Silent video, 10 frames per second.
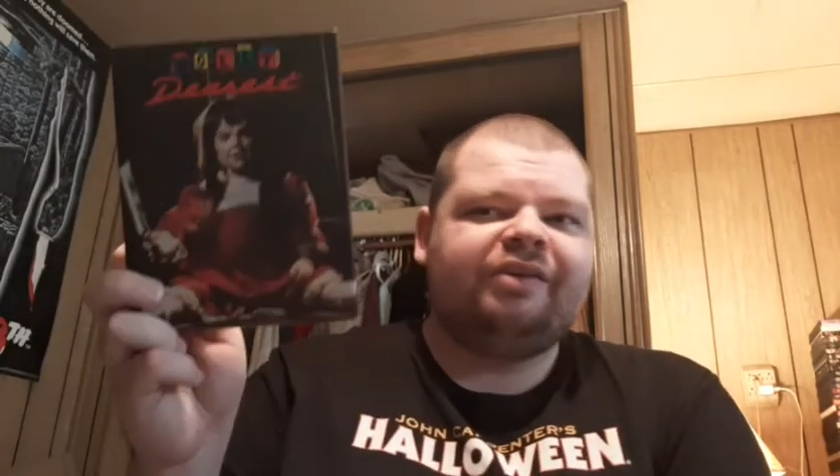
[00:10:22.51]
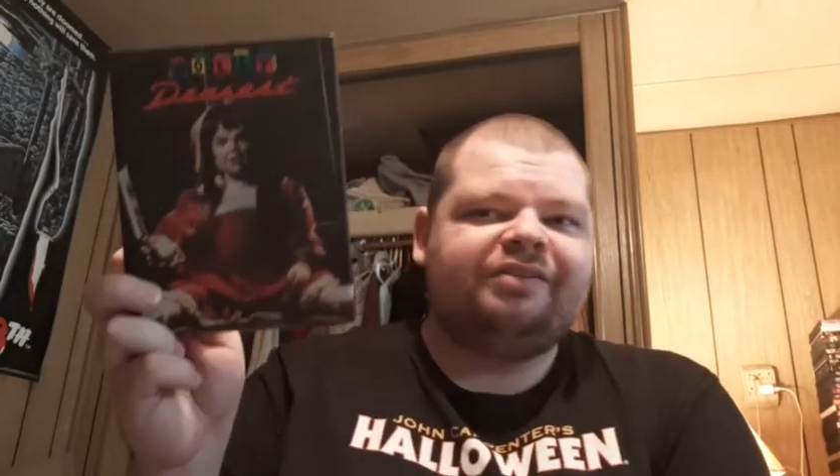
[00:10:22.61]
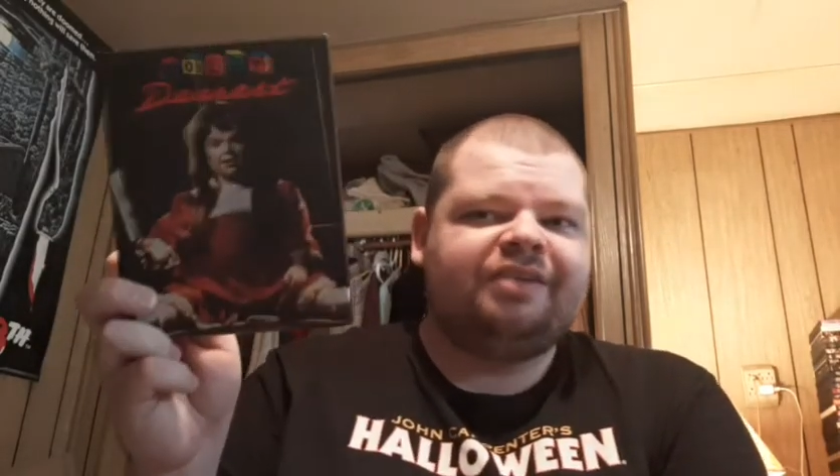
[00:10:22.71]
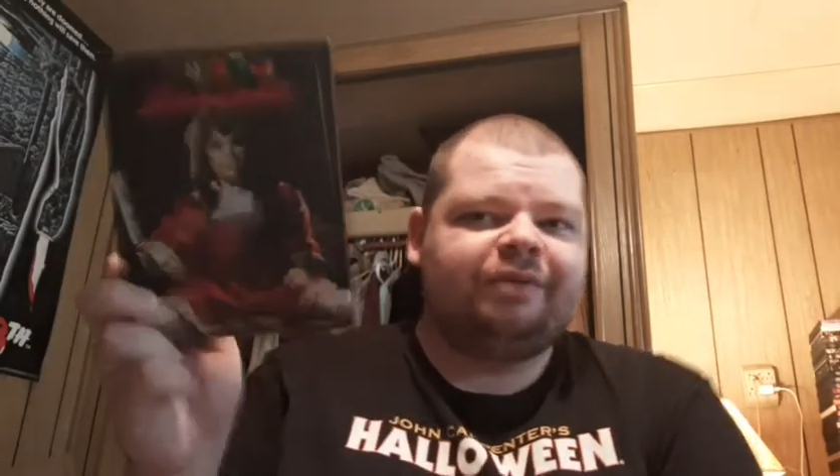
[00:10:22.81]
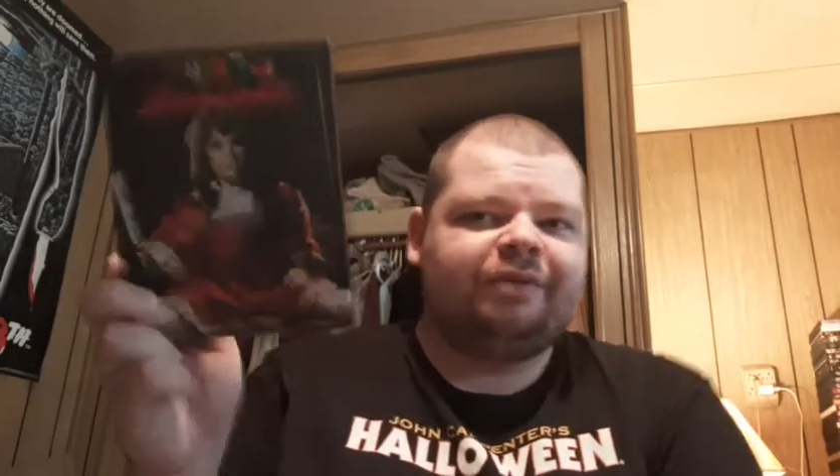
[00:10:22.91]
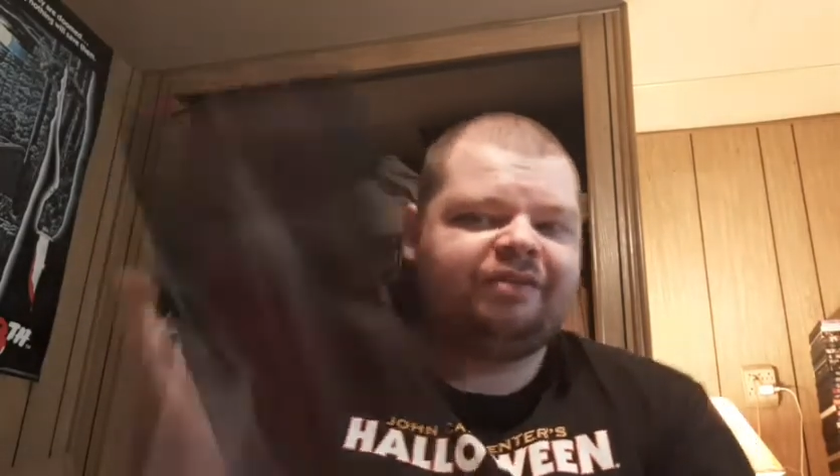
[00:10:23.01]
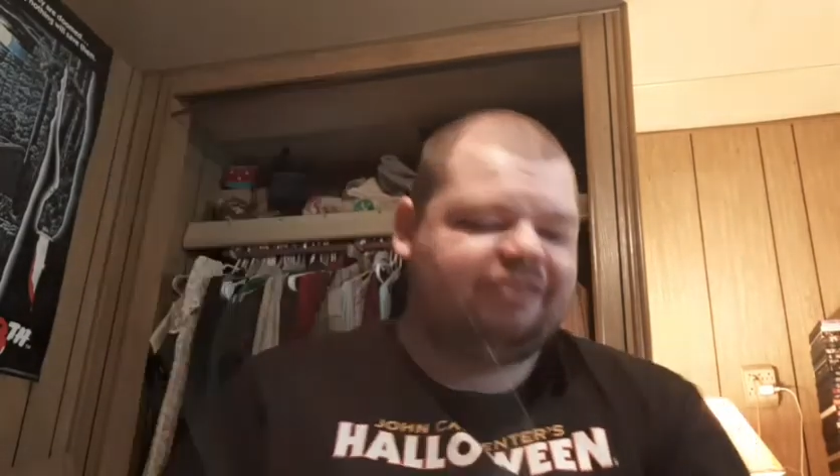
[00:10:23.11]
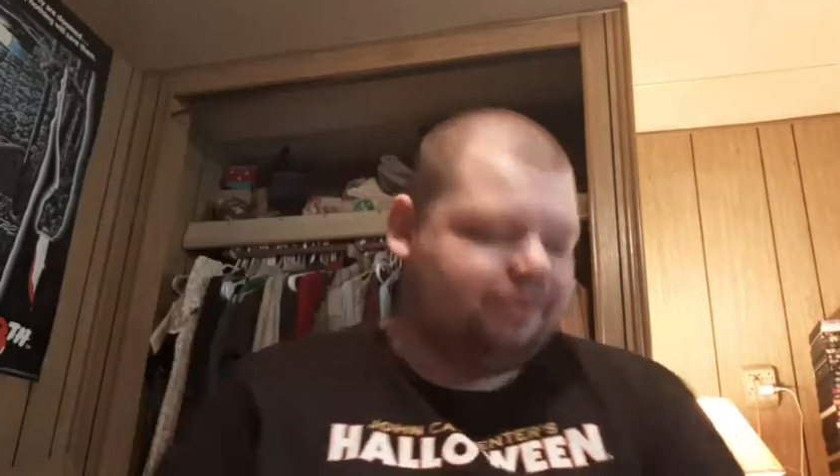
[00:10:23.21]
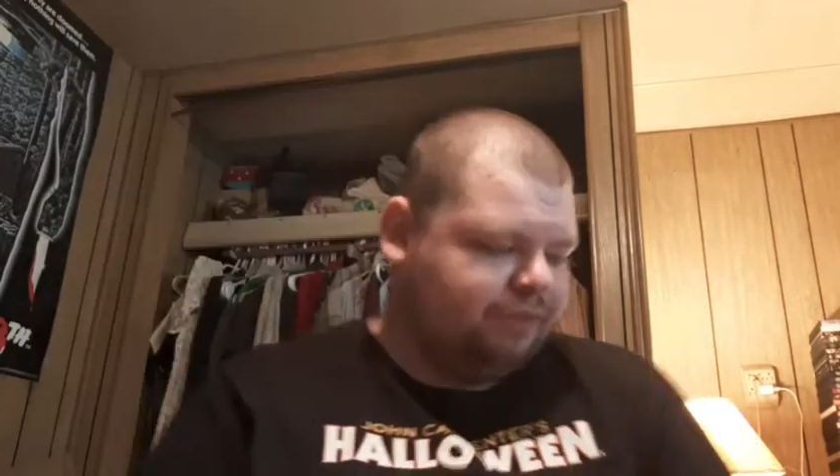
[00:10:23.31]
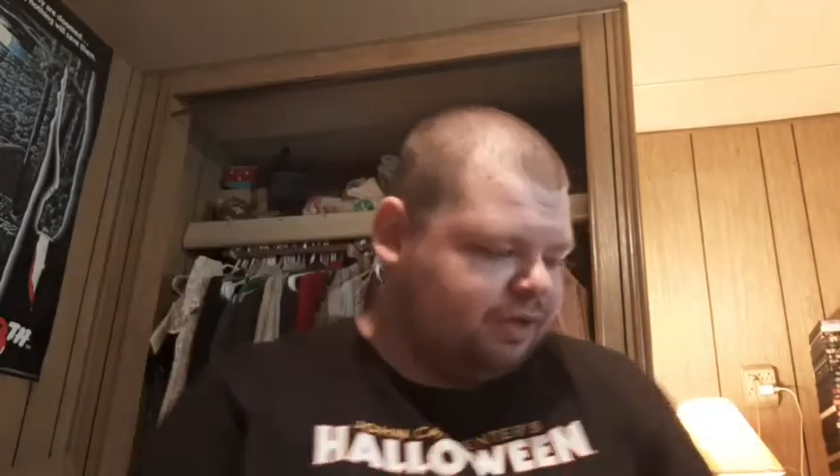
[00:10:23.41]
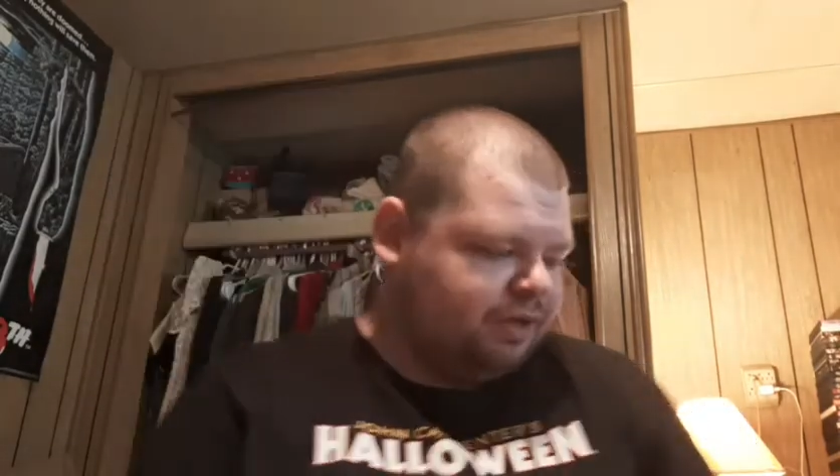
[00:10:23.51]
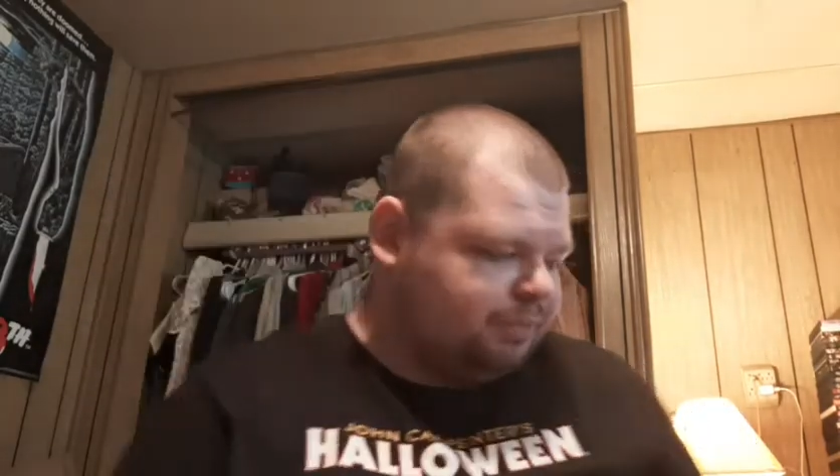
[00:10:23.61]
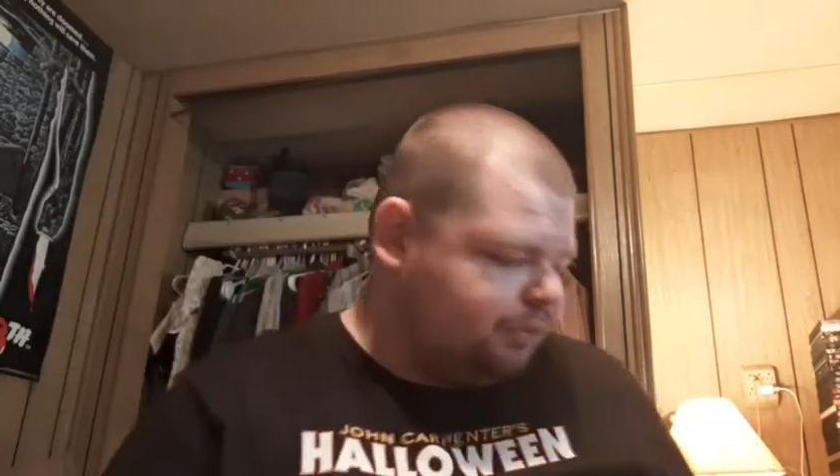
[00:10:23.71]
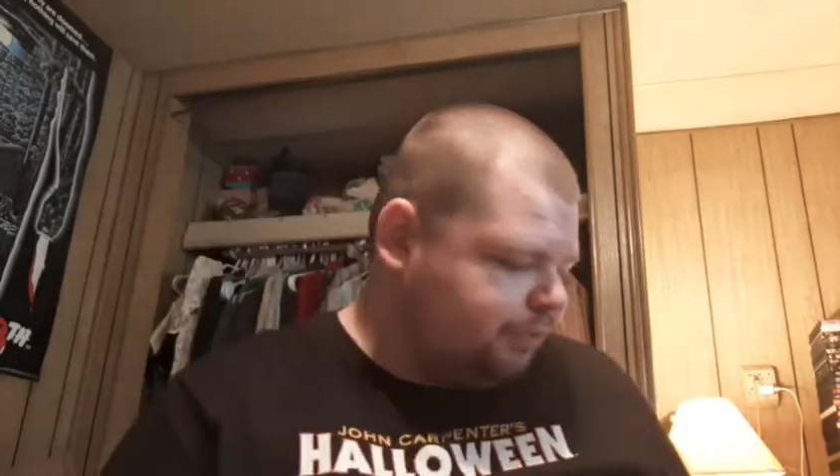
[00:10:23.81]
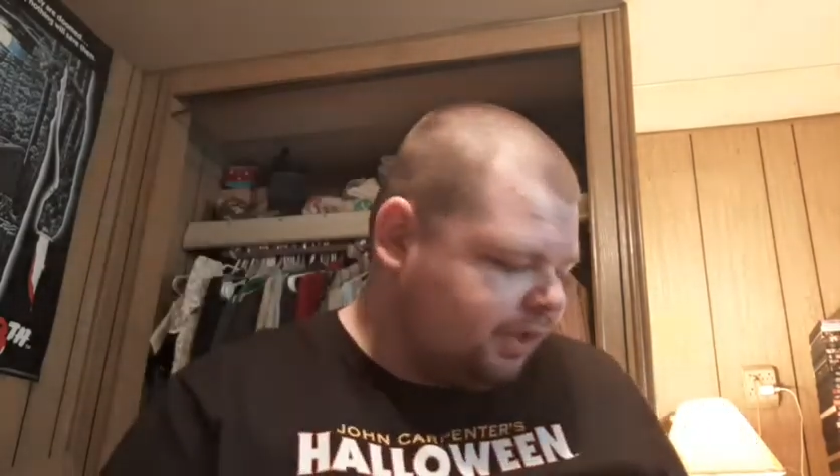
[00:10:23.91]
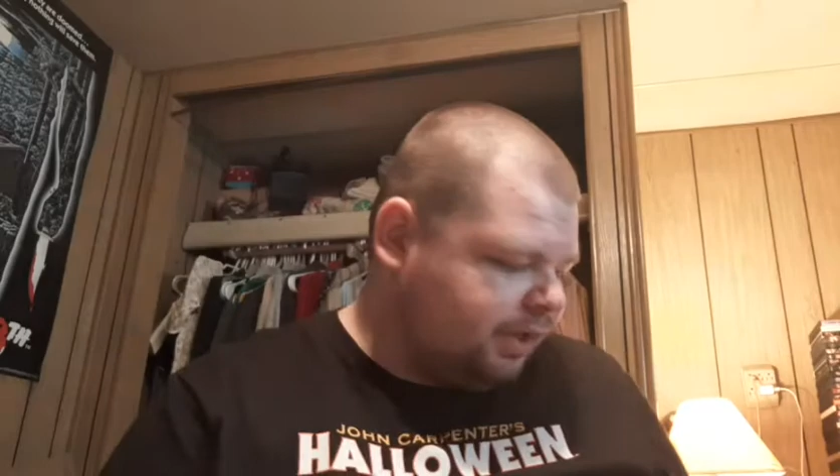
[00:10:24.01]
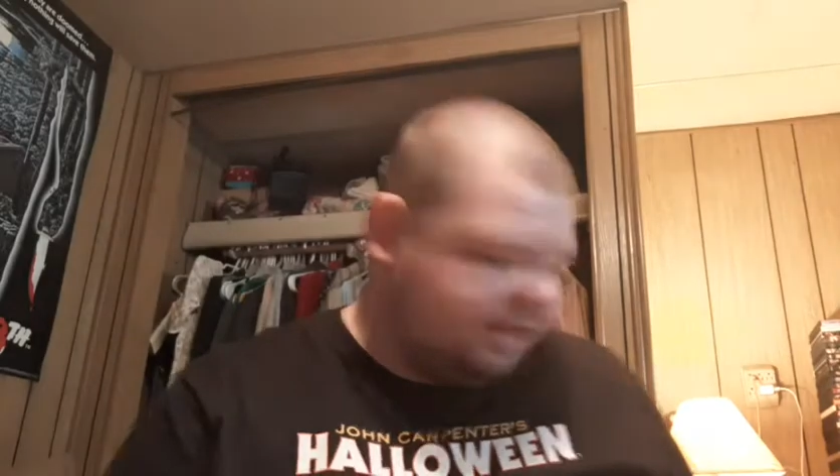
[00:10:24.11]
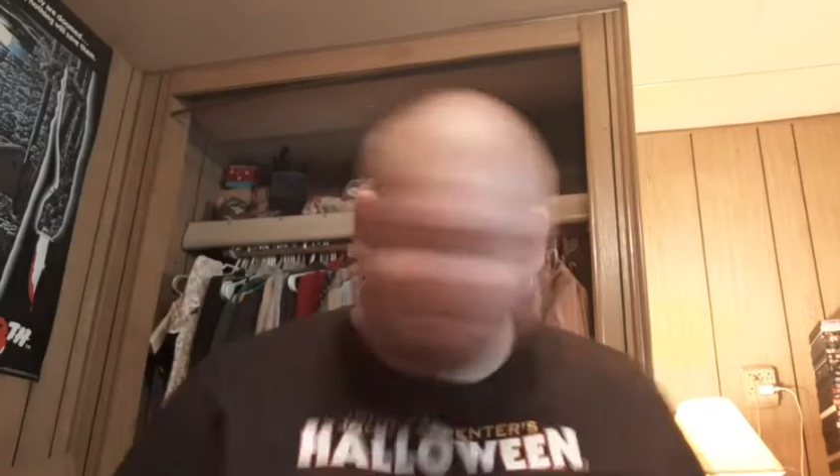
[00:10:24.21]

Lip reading: Dearest here on Blu-ray.